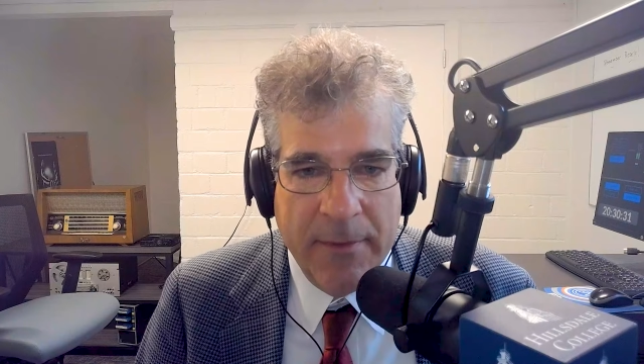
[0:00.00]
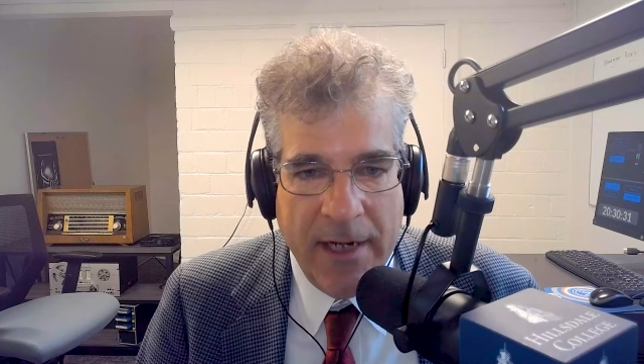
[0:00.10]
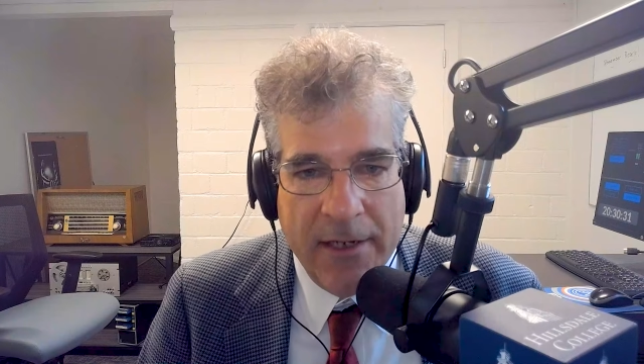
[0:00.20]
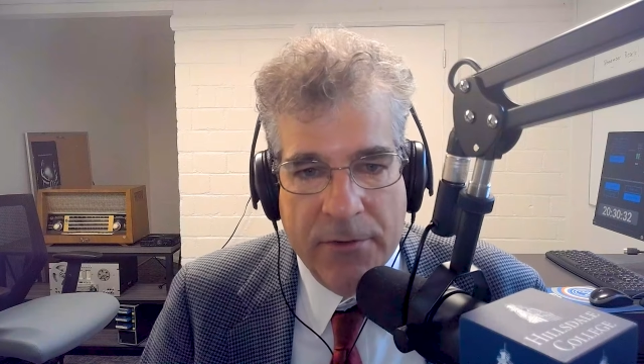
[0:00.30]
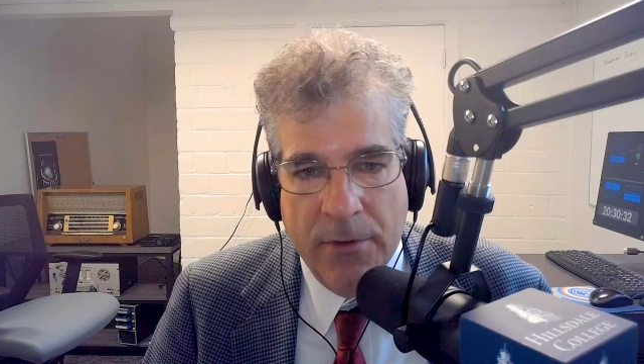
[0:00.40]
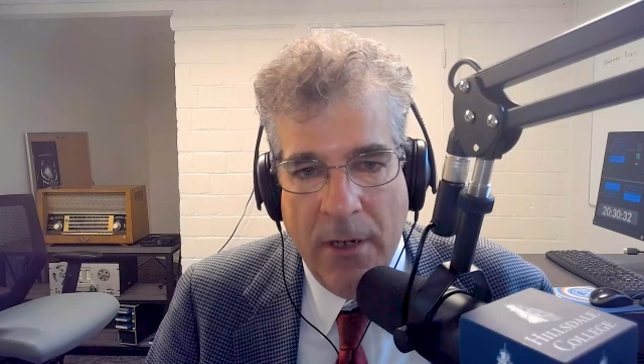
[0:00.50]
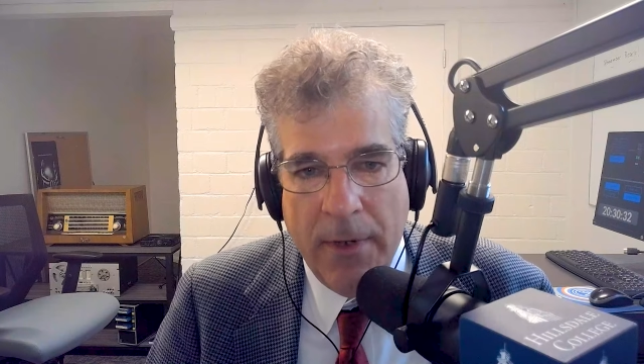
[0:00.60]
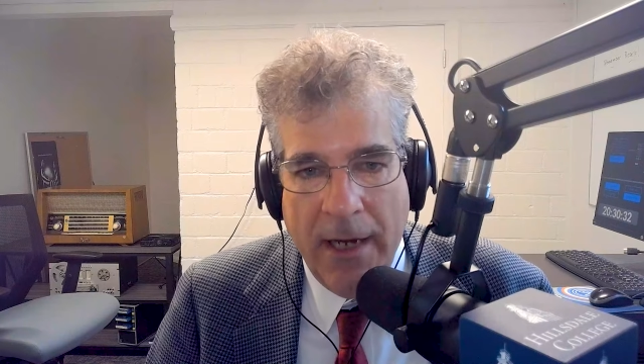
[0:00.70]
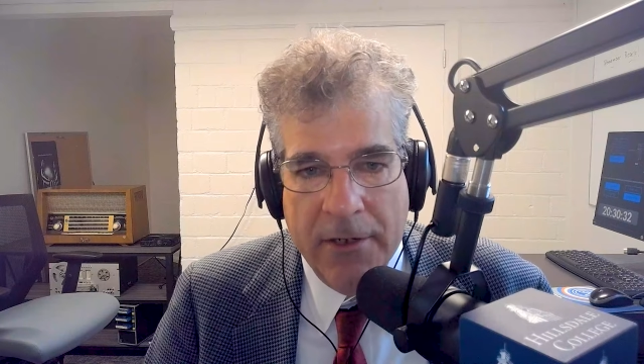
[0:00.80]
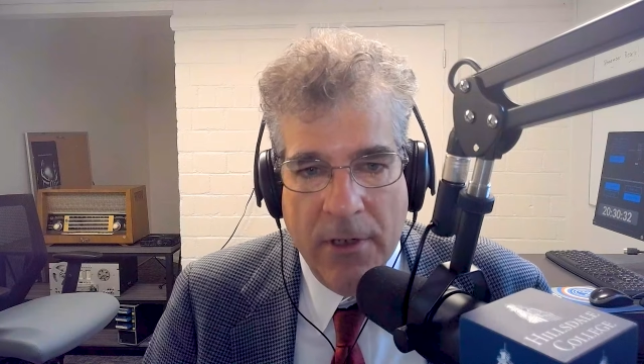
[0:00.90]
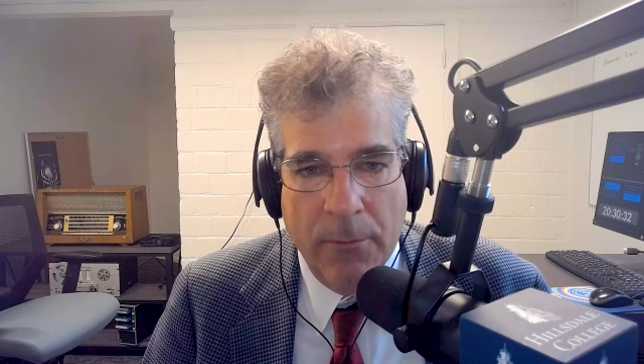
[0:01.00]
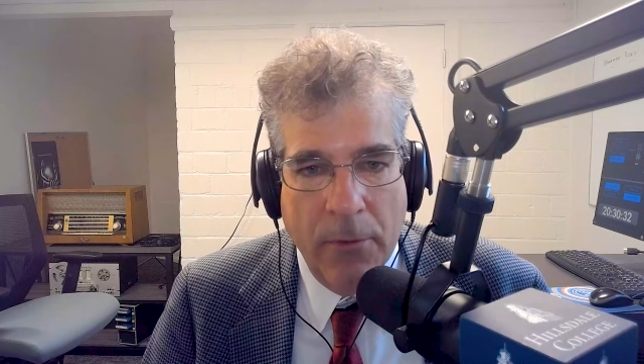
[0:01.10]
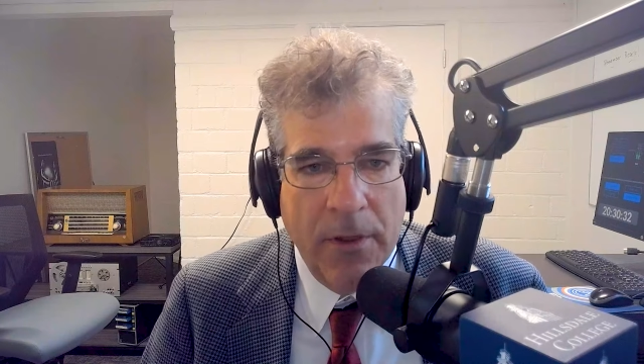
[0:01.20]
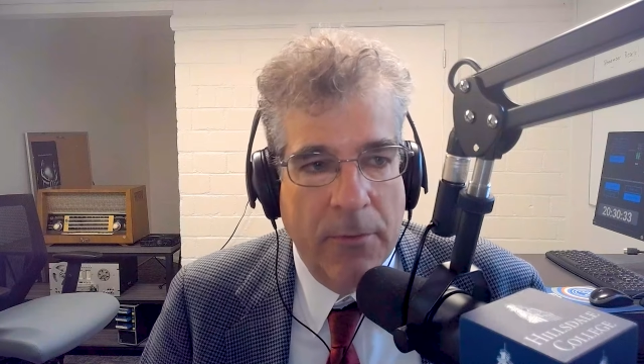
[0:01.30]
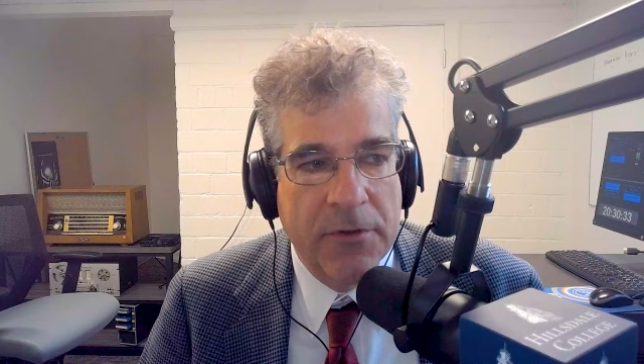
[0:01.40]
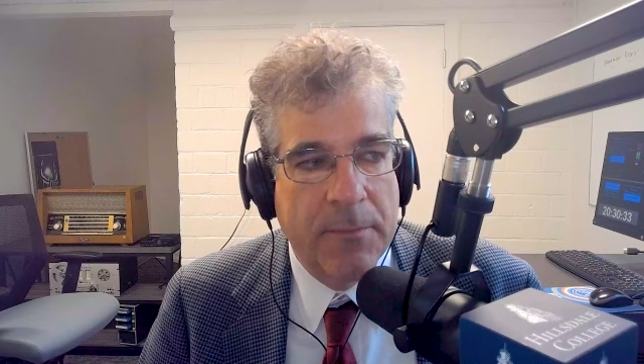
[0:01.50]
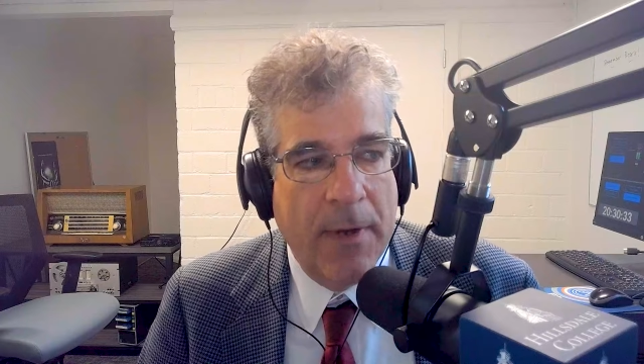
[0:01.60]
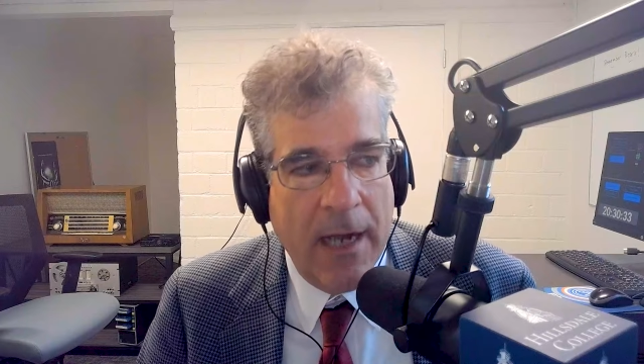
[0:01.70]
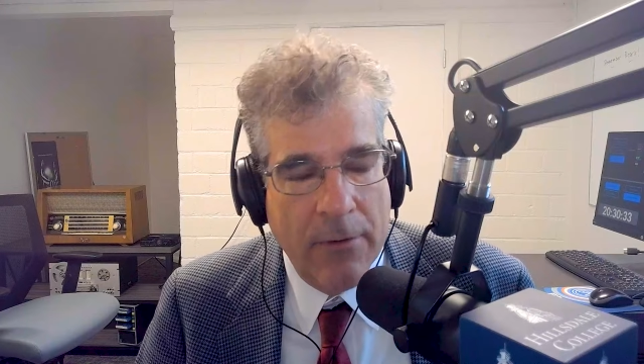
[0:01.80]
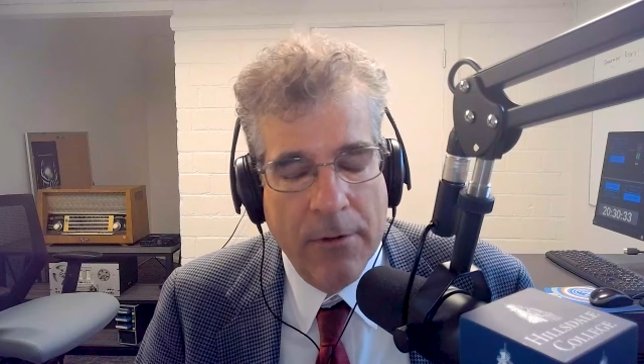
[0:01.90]
I mean, I grew up where the most
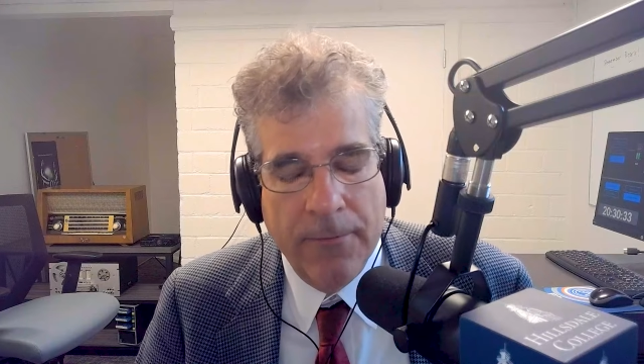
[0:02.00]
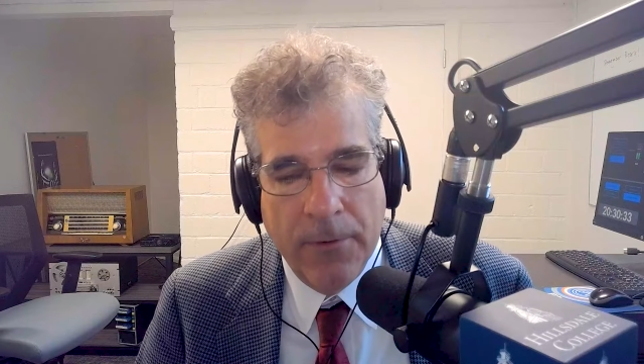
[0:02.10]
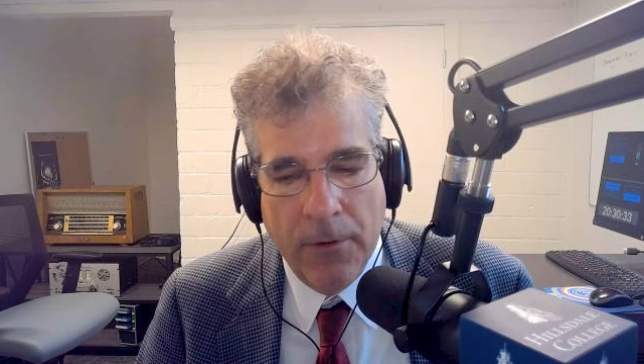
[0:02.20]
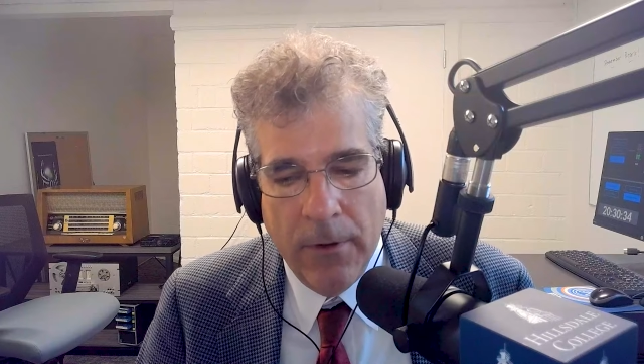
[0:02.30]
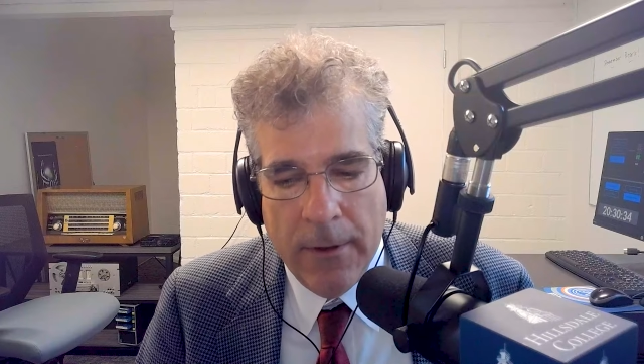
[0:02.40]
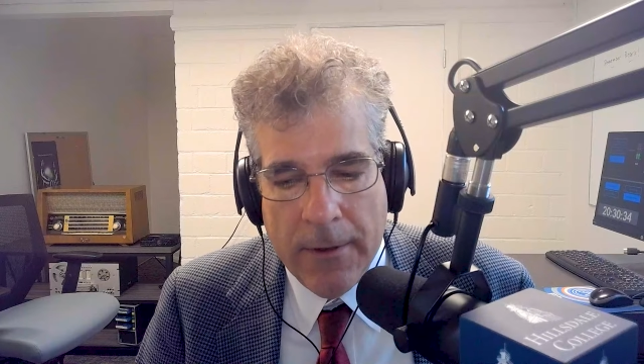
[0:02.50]
powerful